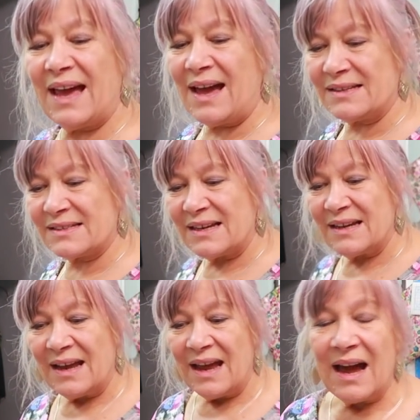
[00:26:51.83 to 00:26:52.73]
that,
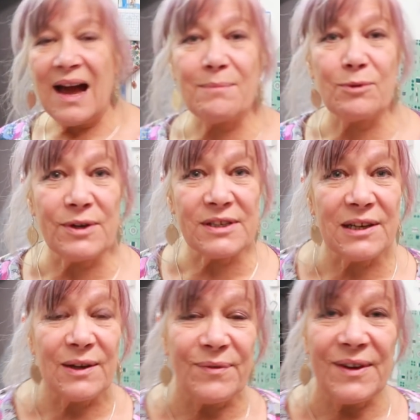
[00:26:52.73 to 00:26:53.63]
I'm going to
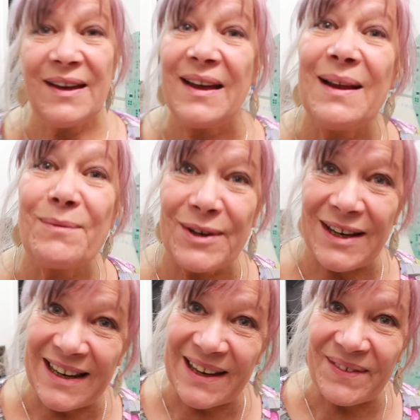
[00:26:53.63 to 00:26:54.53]
love you, and I'm going
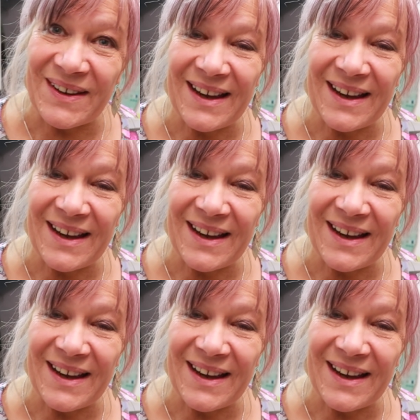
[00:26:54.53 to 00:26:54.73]
to leave you,